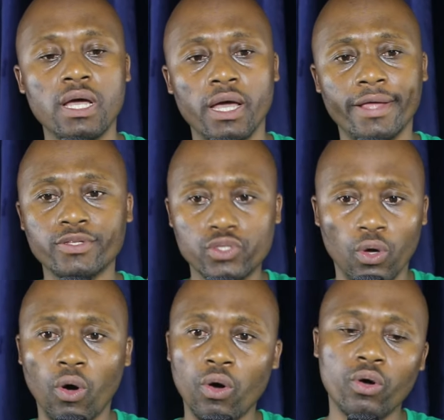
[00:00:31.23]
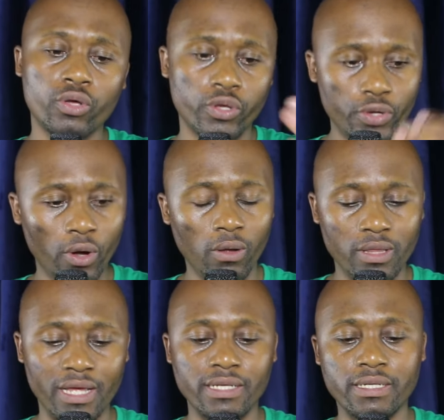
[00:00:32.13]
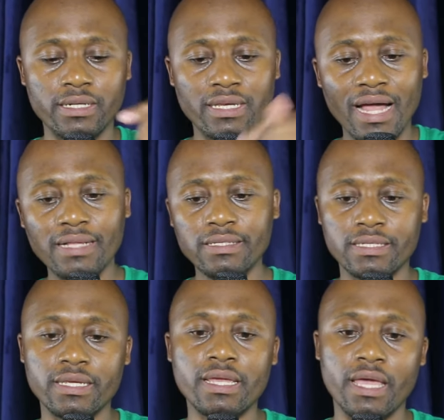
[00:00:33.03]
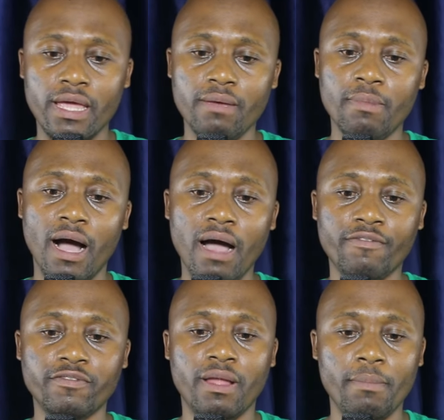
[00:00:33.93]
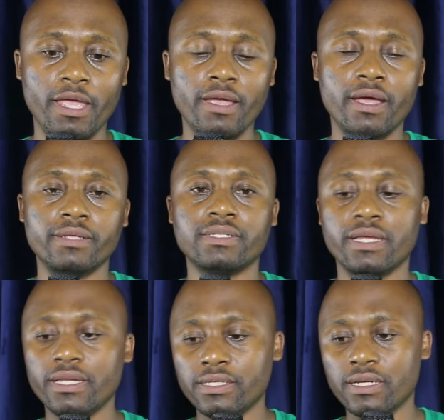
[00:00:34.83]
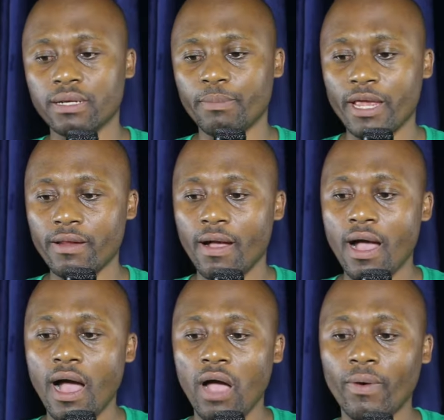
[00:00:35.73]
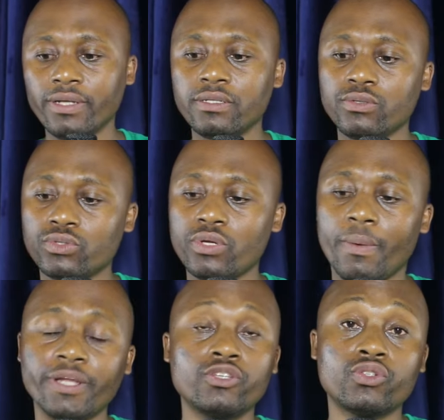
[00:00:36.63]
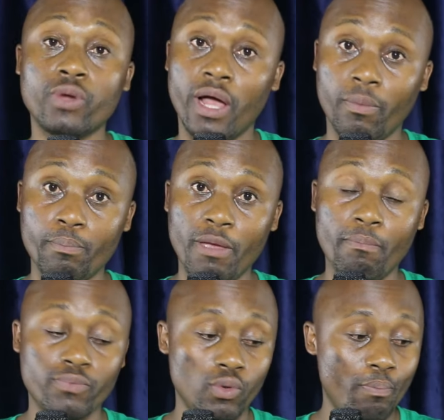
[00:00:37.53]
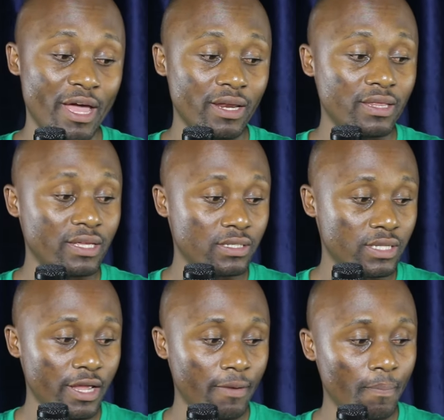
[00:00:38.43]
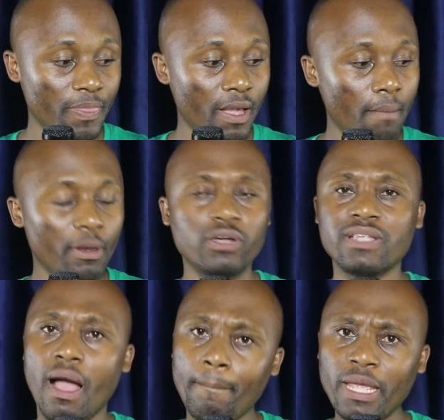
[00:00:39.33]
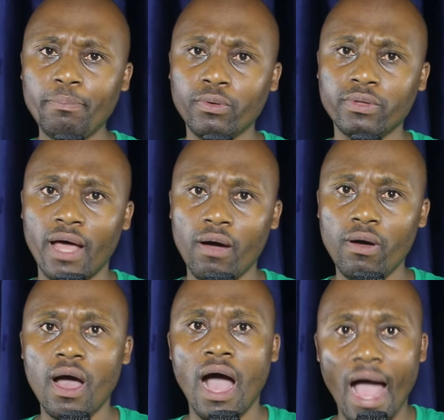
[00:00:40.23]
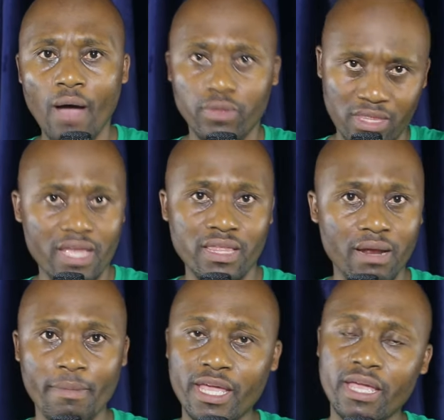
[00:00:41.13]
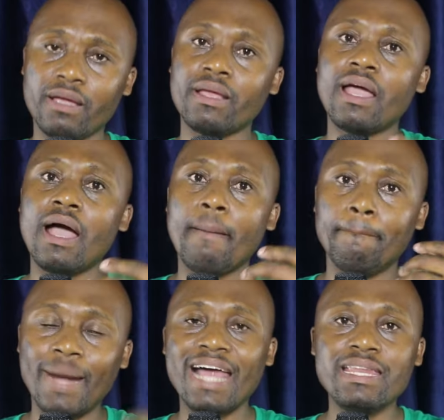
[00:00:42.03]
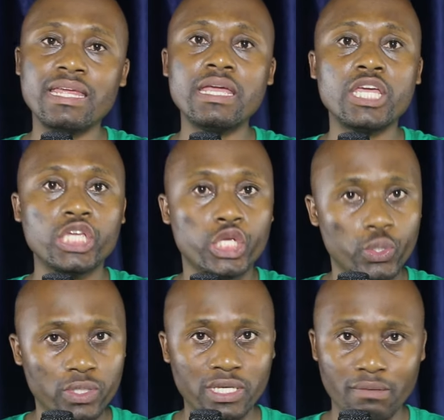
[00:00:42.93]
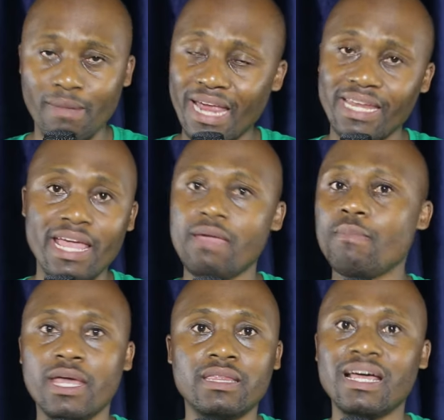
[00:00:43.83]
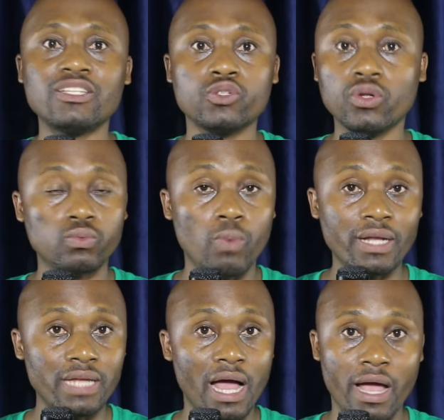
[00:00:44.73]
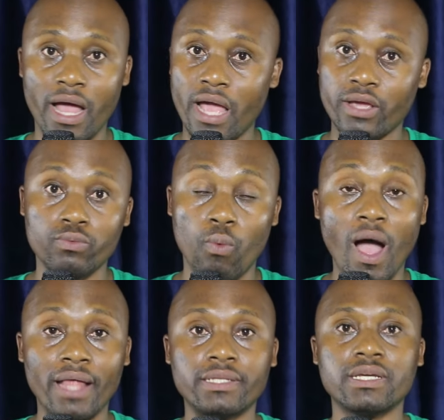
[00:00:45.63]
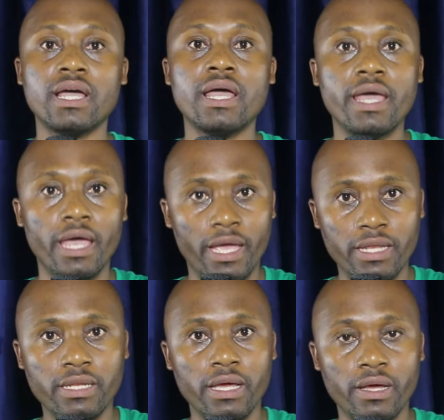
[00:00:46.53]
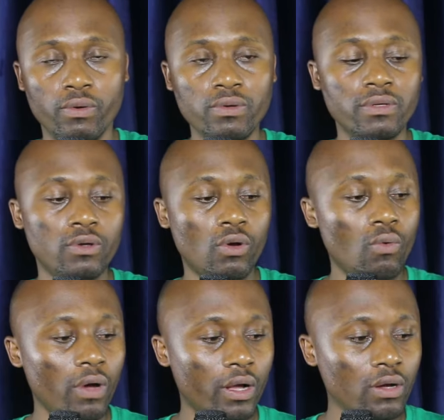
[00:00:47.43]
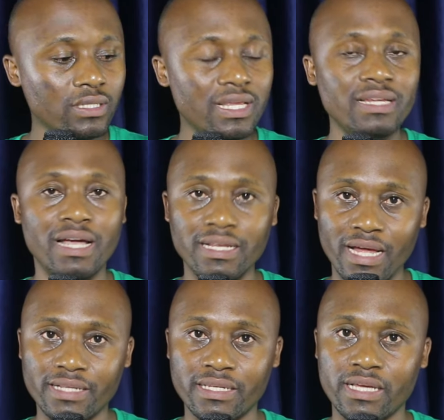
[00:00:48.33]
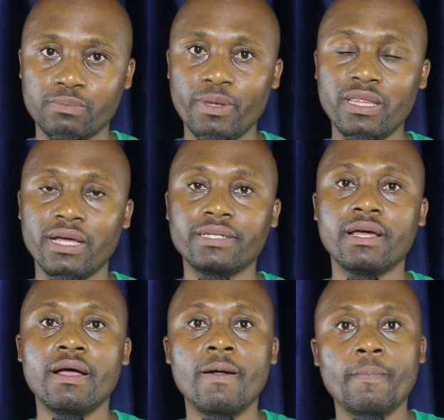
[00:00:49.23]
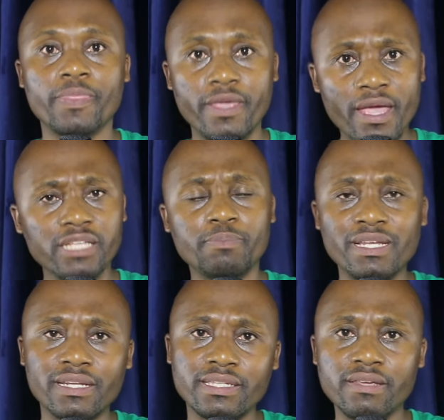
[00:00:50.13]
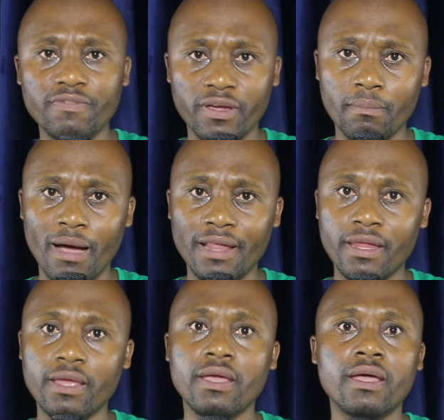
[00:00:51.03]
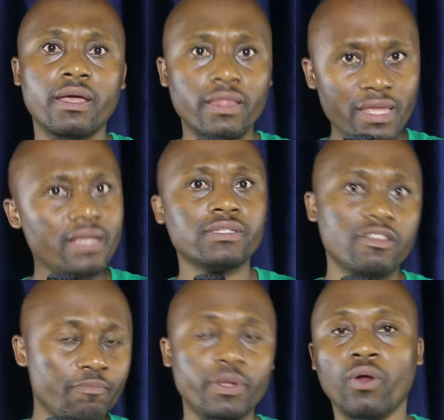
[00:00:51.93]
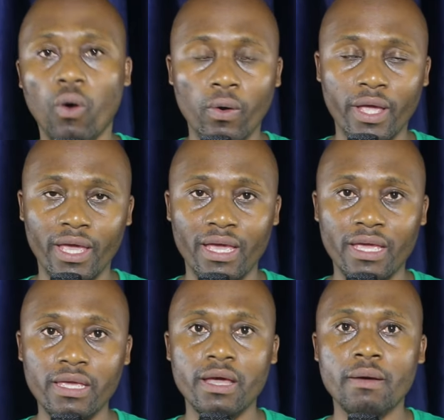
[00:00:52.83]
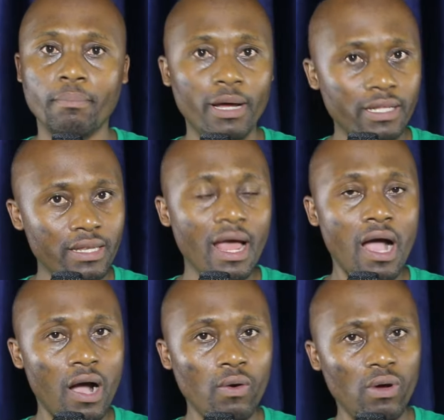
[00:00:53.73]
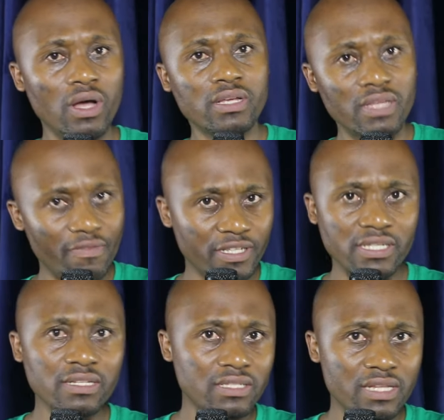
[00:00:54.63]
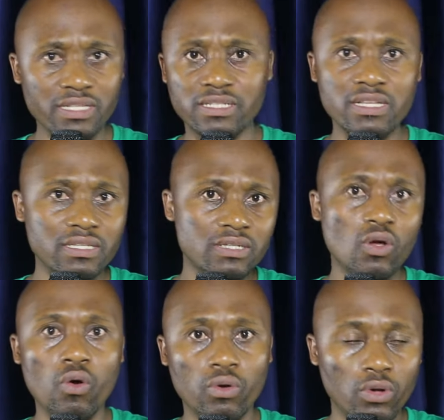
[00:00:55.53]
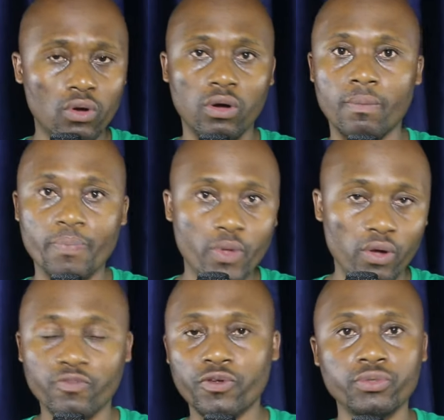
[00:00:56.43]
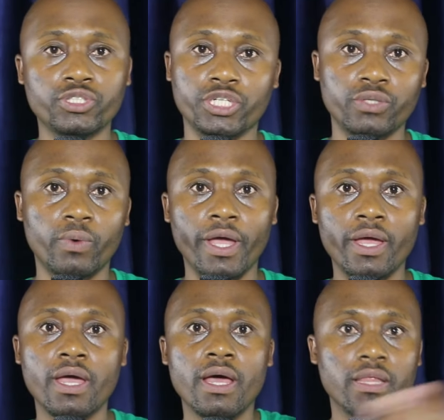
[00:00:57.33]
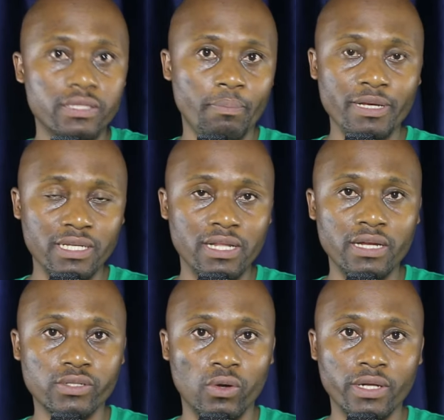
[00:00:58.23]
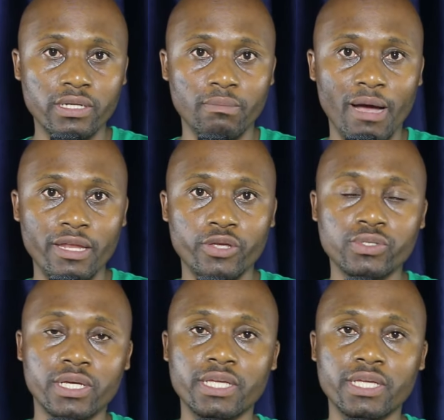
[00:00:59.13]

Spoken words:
And so you know that Ntanzi came after me and said, listen, man, I want you to help me to bury this thing. Because there are people now out there that are making money using my name, and that's not what I want. And look, concerning Ntanzi has been that he has been receiving money, things have been okay, but now, ever since there's this confusion where there's a person that is collecting money using